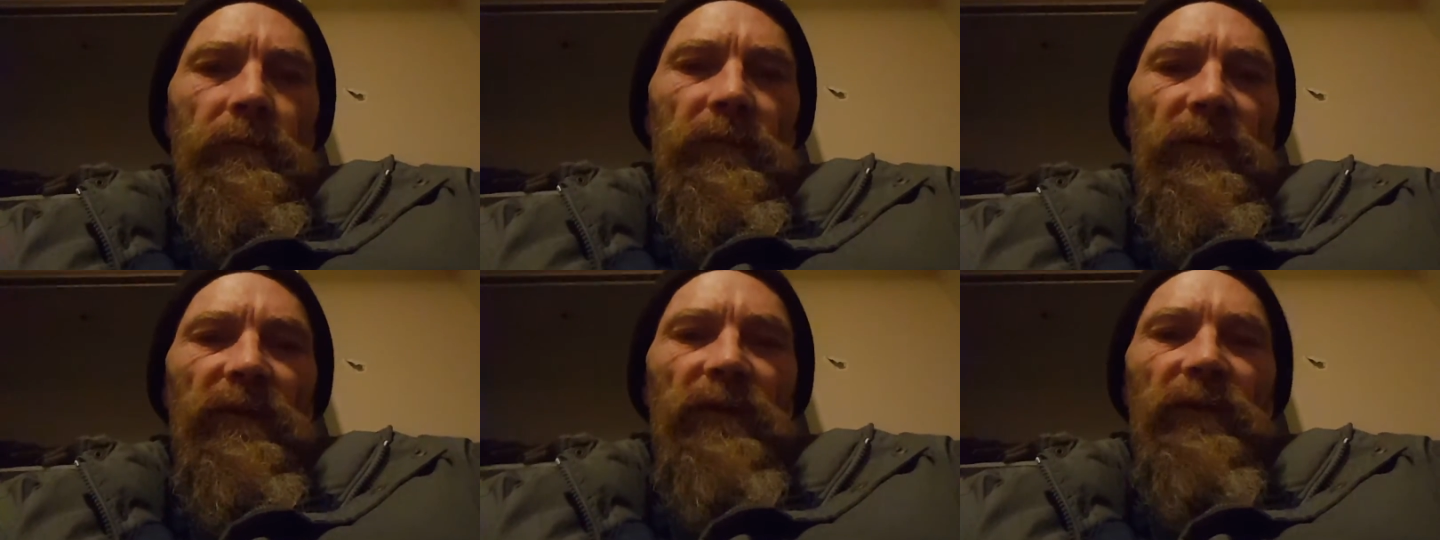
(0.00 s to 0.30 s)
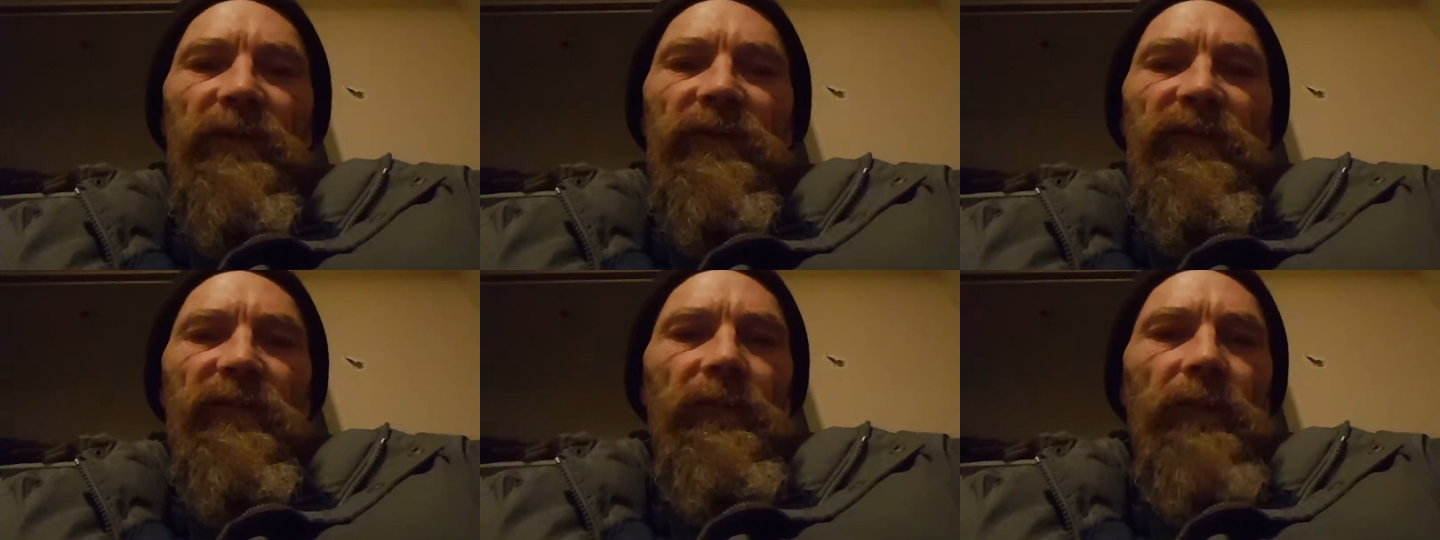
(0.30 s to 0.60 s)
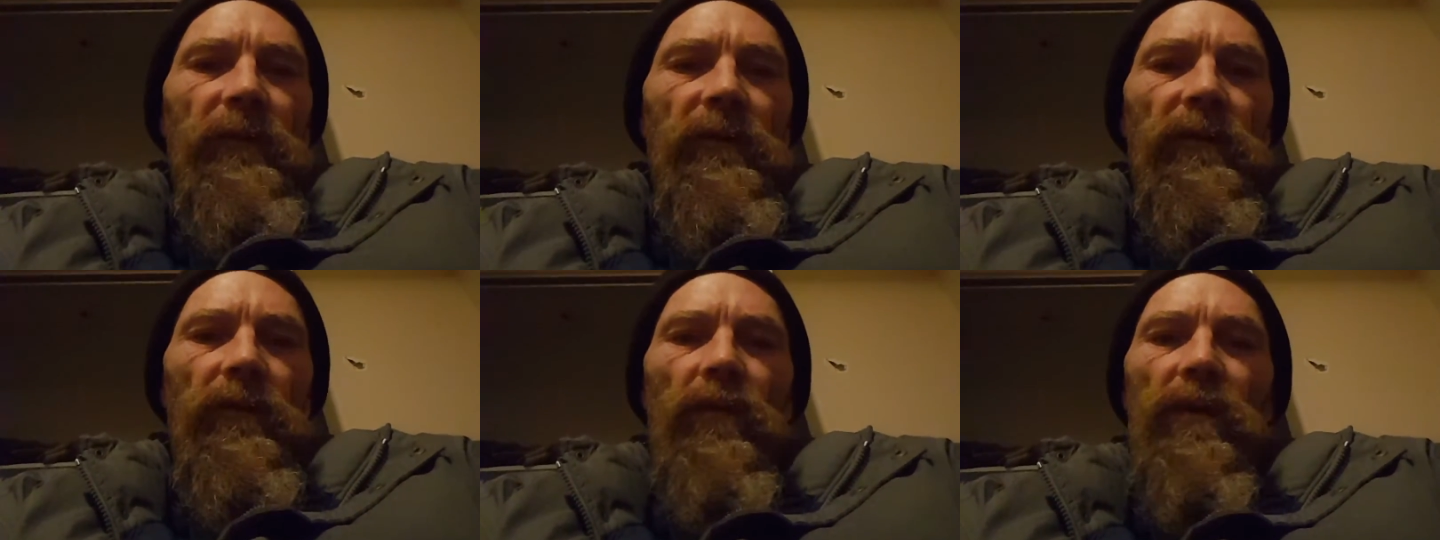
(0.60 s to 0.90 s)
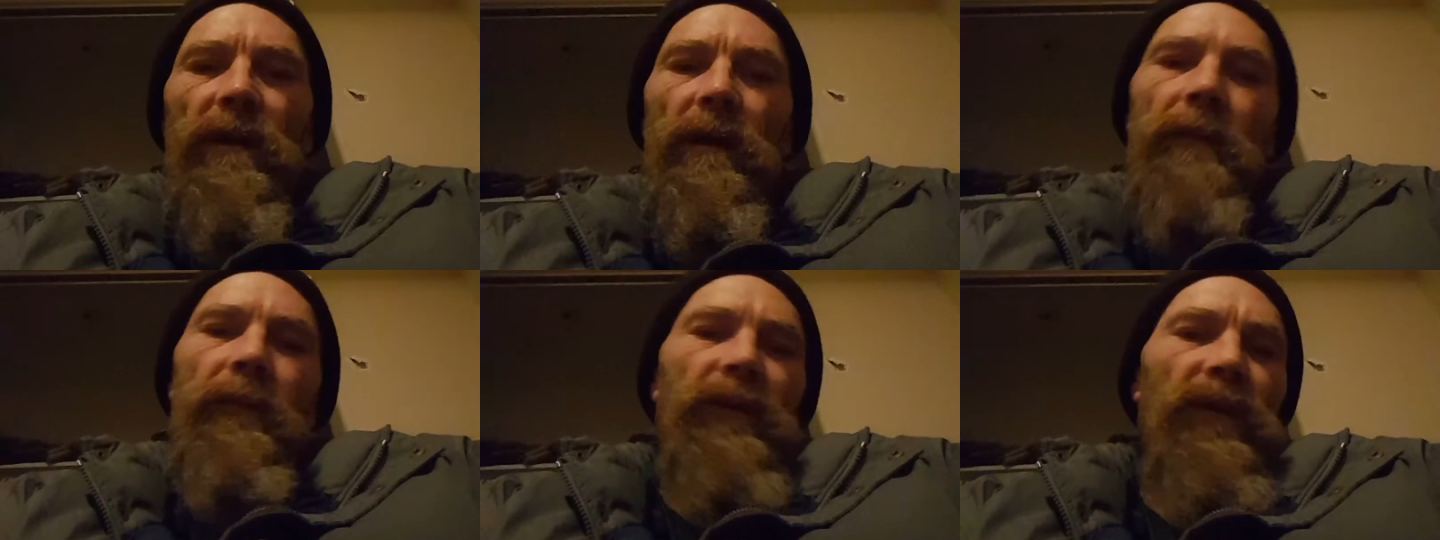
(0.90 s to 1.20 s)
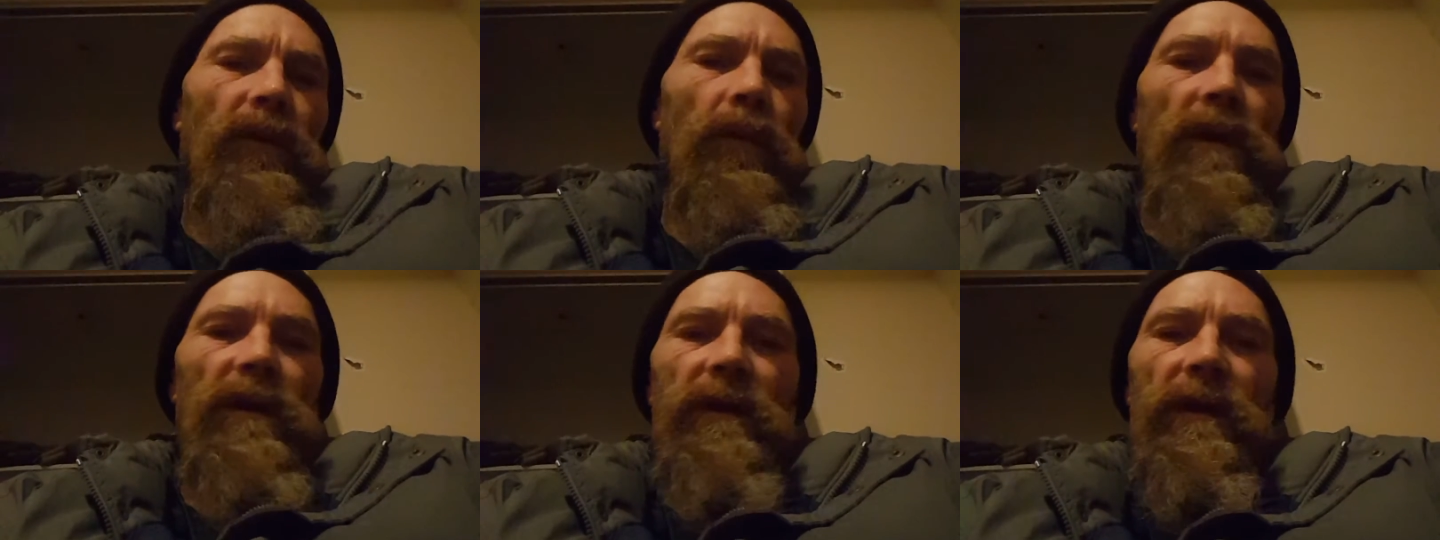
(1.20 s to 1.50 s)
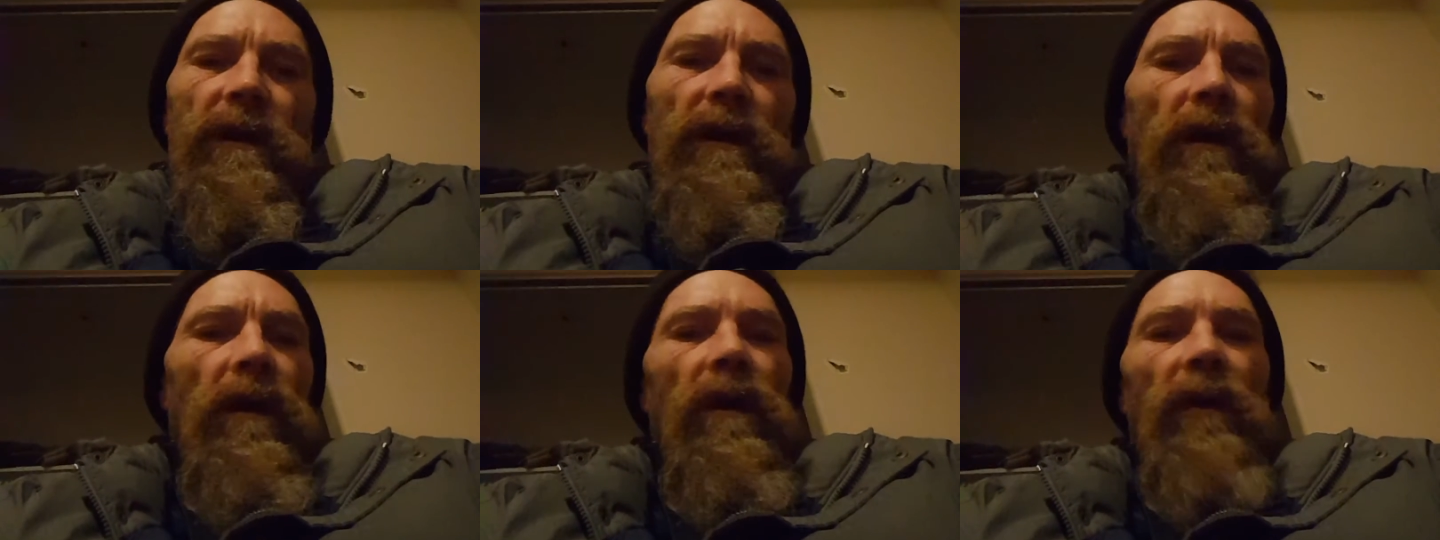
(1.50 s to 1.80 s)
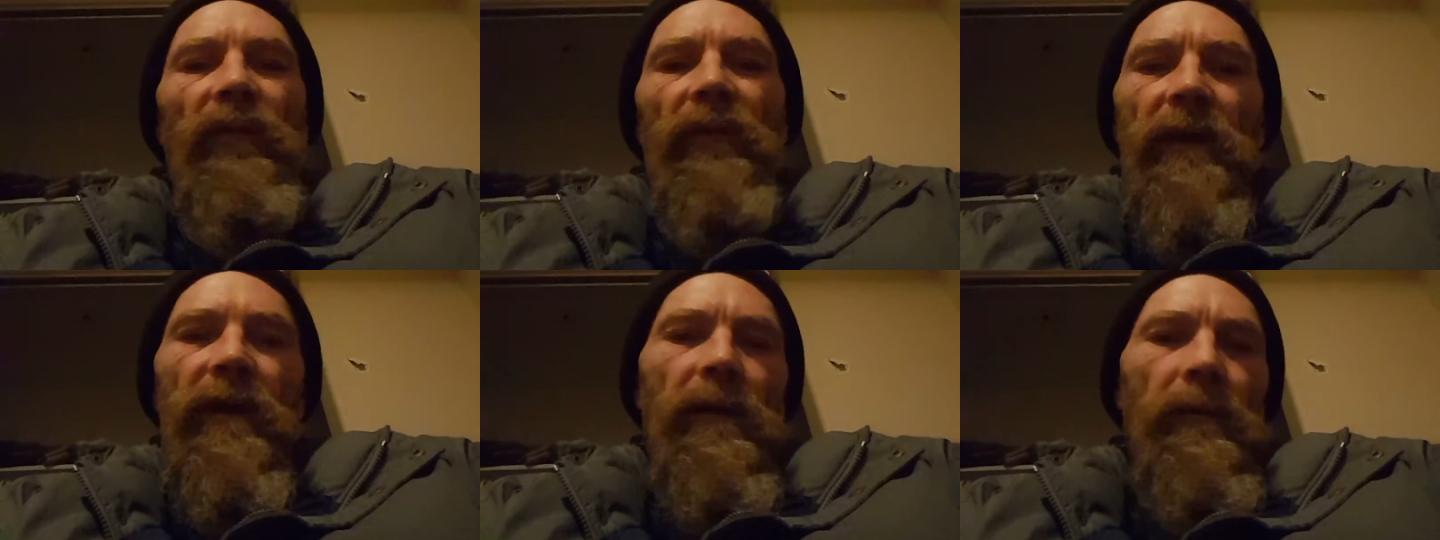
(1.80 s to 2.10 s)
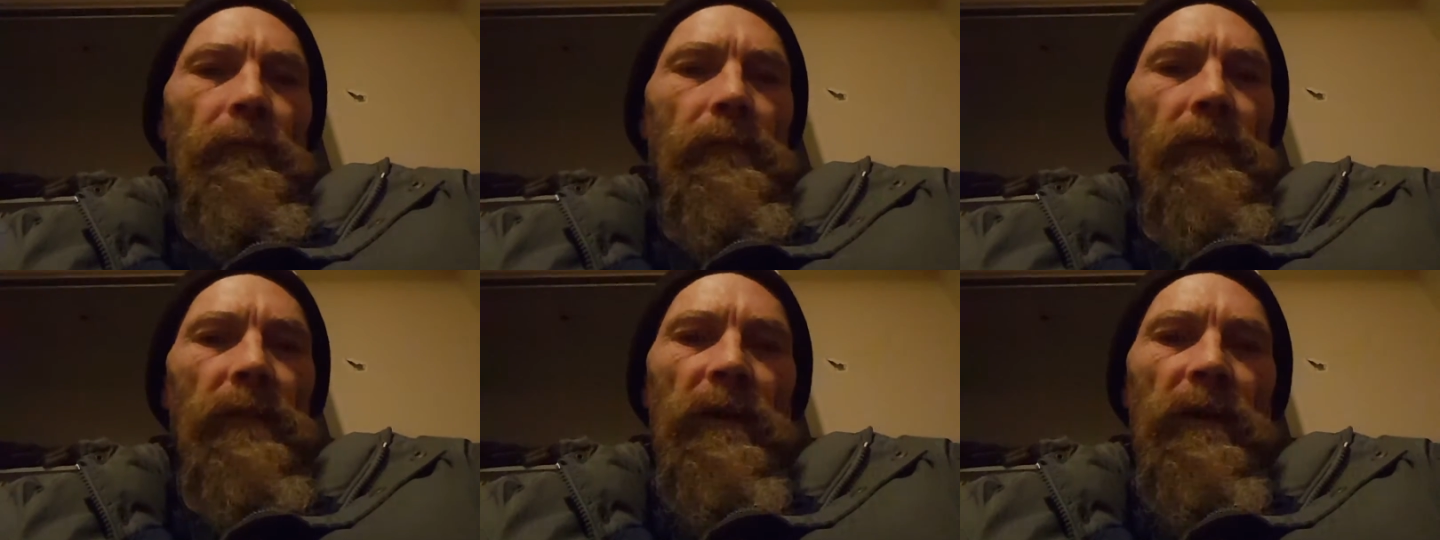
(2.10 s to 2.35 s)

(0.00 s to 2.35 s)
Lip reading: Lucifer, whatever you want to call them.